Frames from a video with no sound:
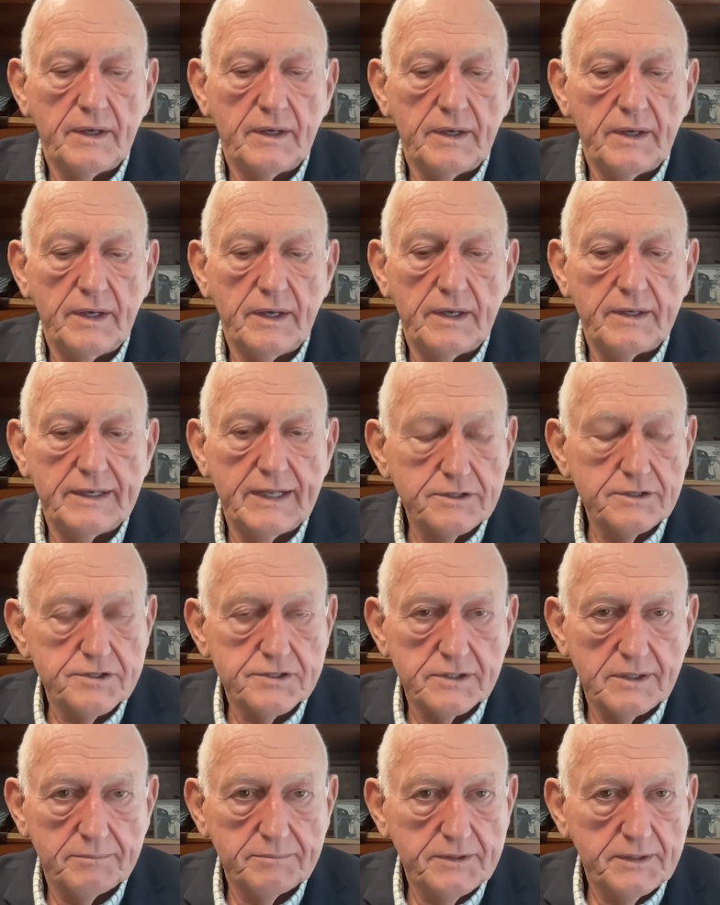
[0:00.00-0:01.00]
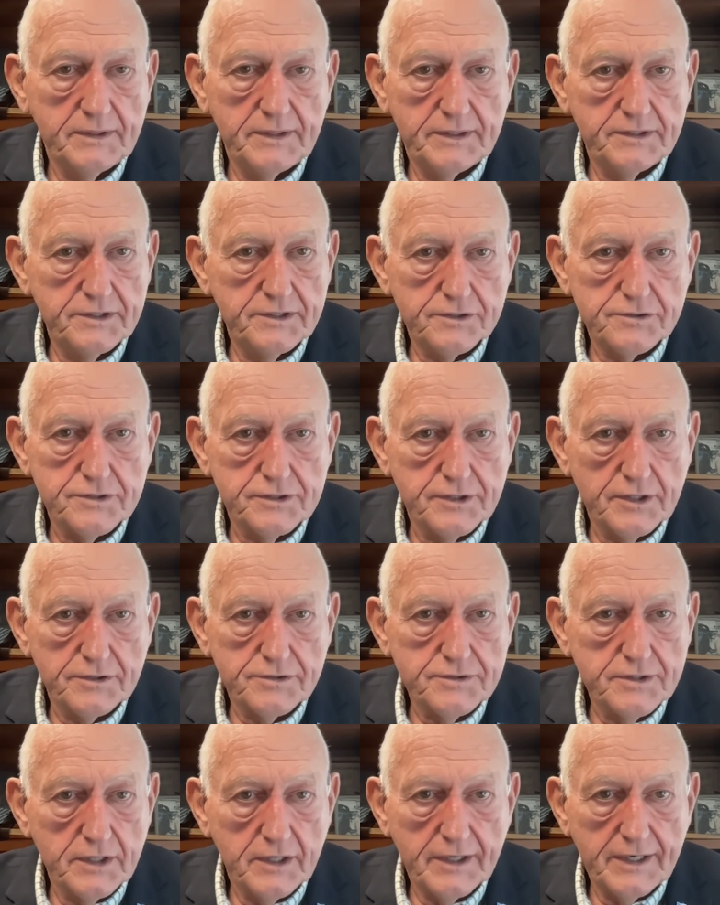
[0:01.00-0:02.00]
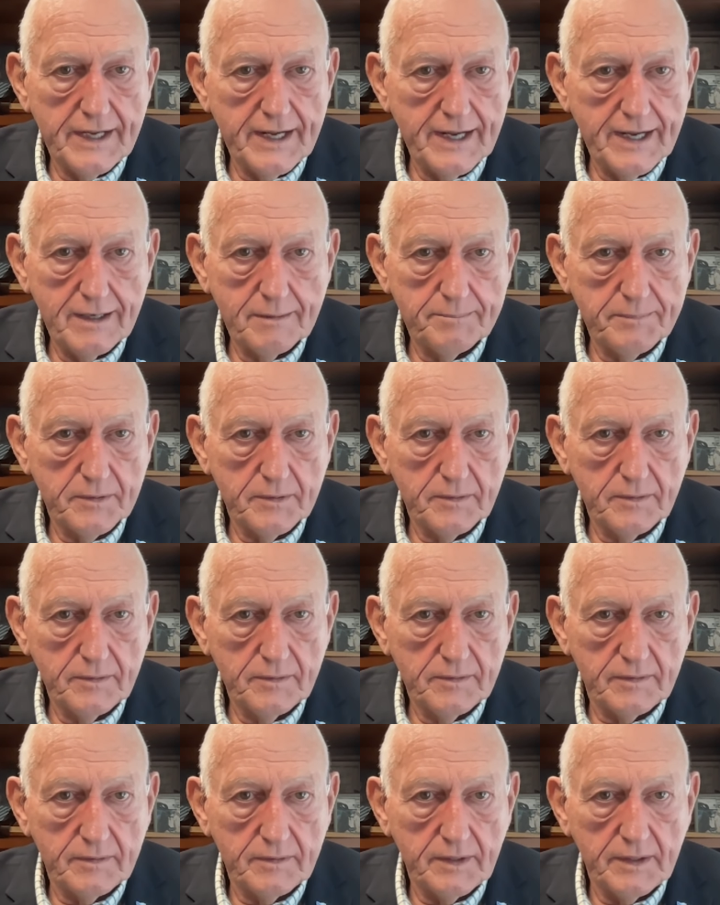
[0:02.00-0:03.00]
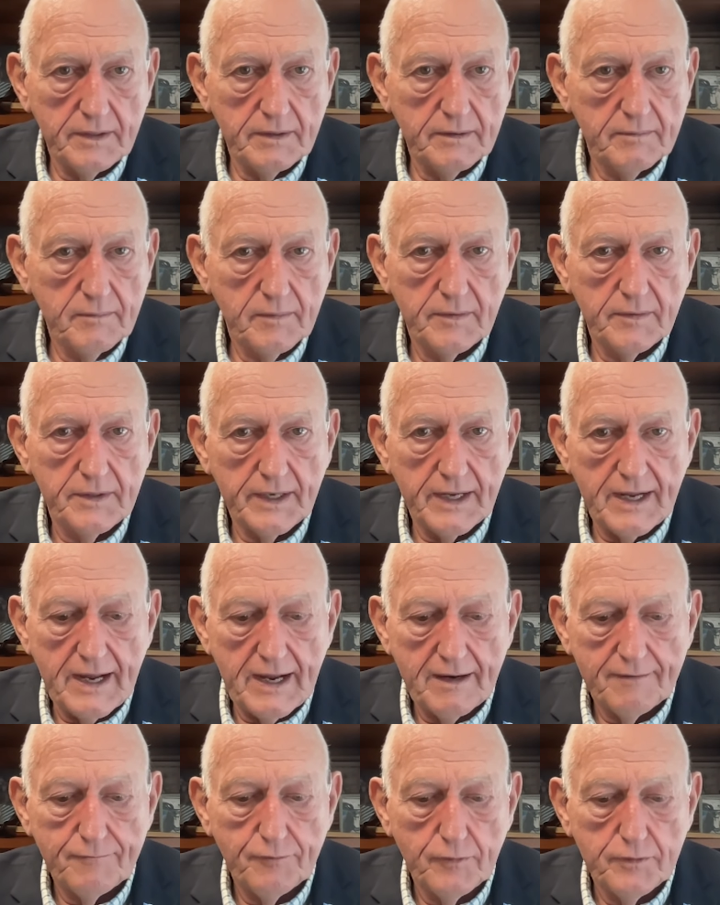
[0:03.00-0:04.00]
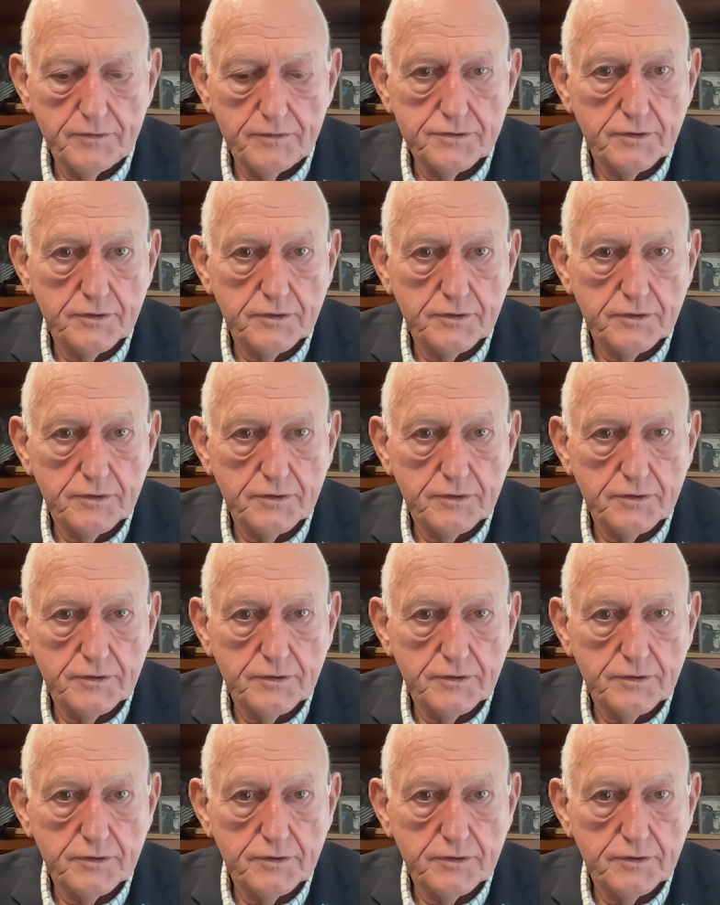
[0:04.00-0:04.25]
And that's something that just does not happen in the average